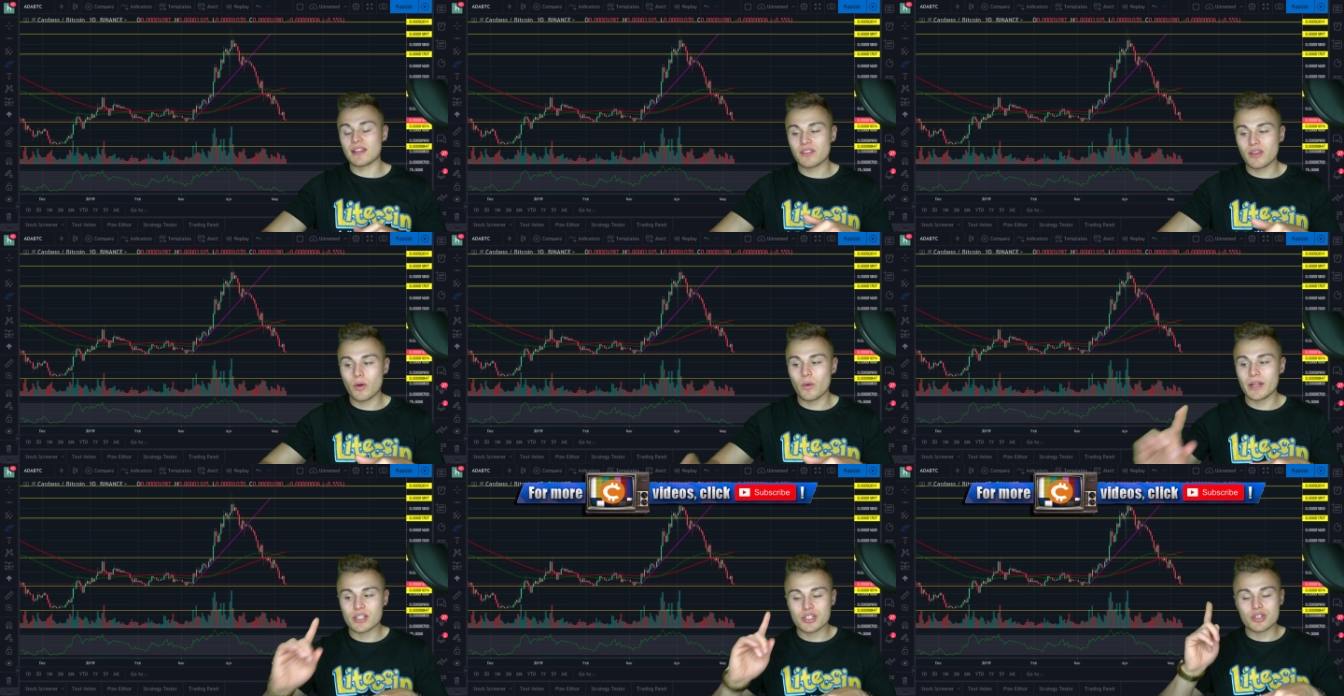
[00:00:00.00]
that's
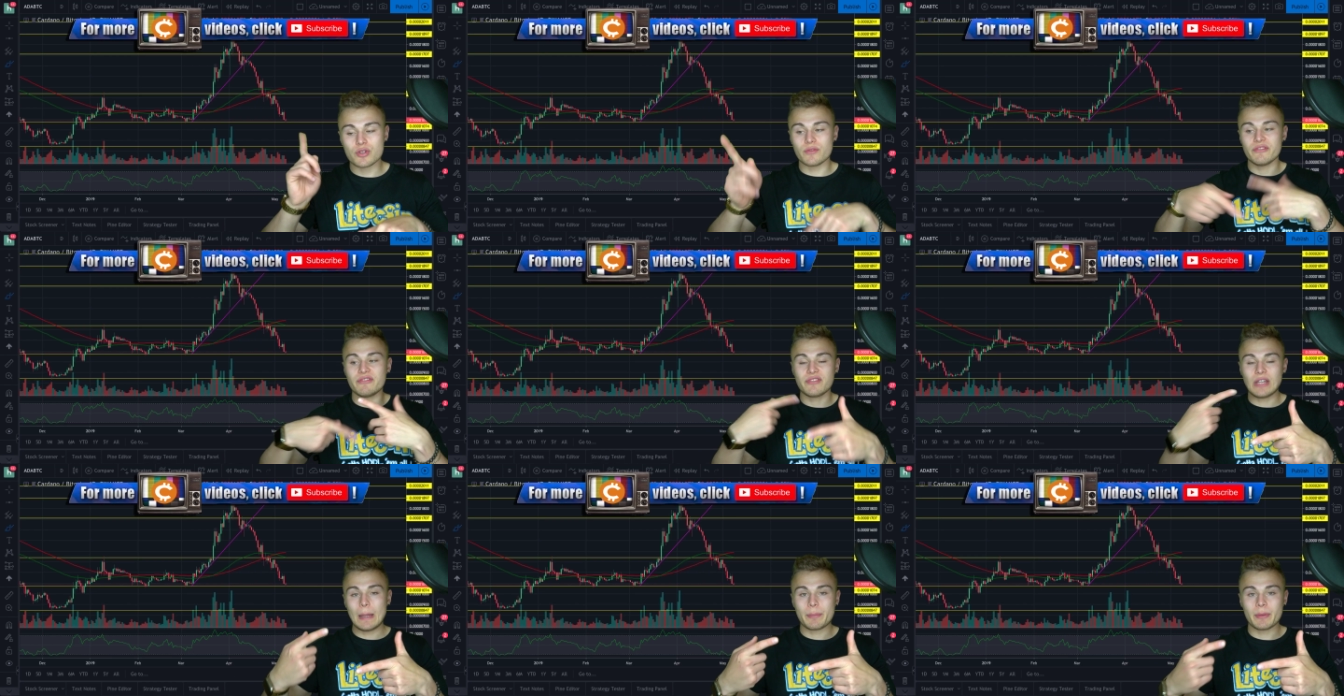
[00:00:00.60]
going to
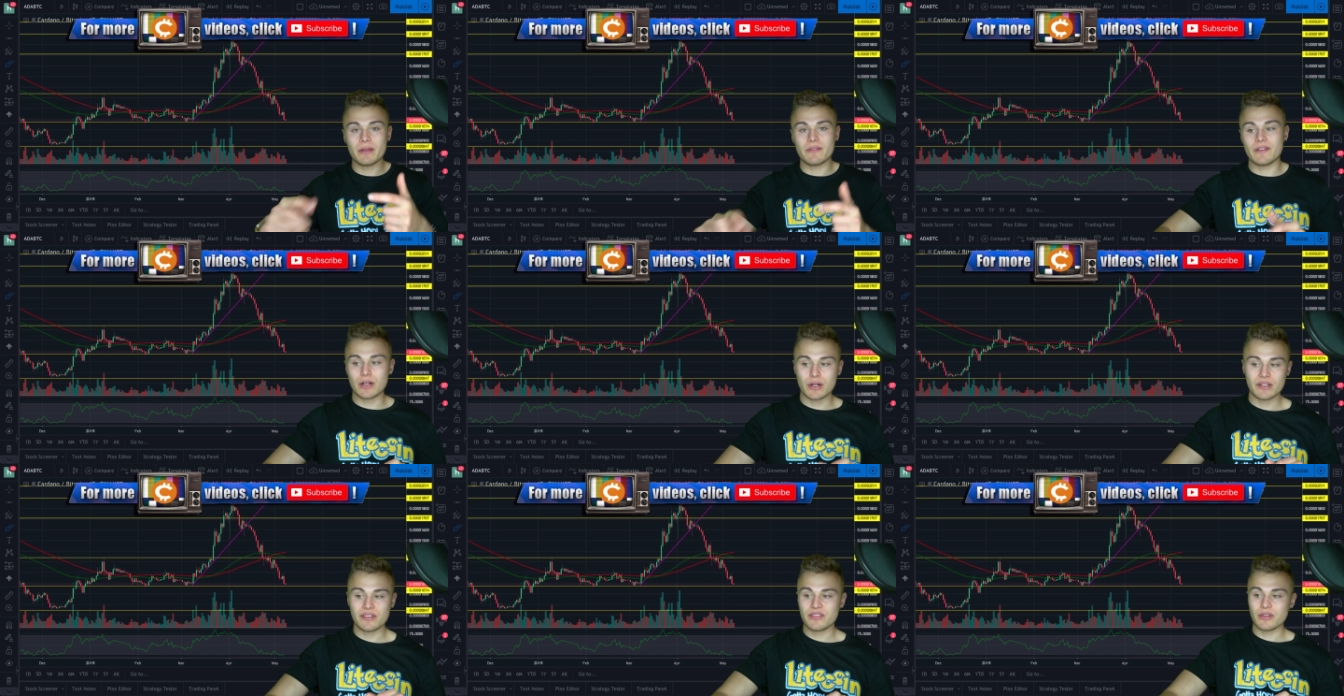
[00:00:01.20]
flip
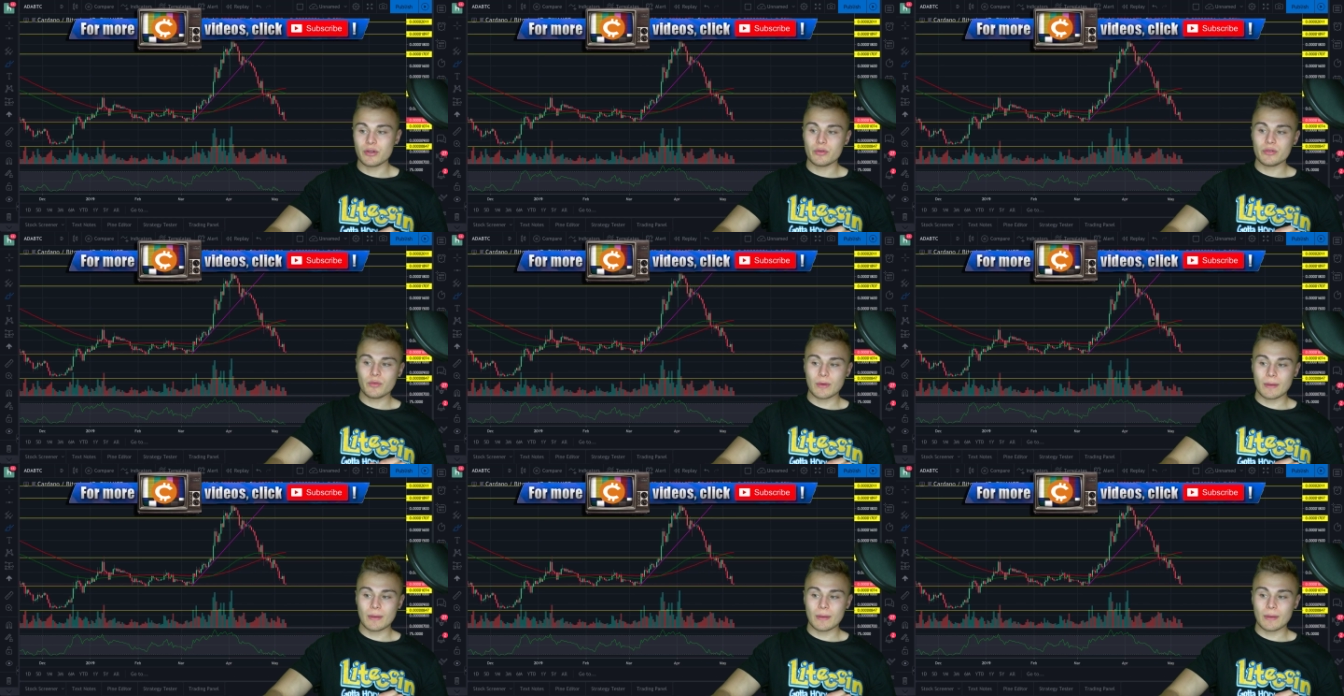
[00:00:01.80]
very soon.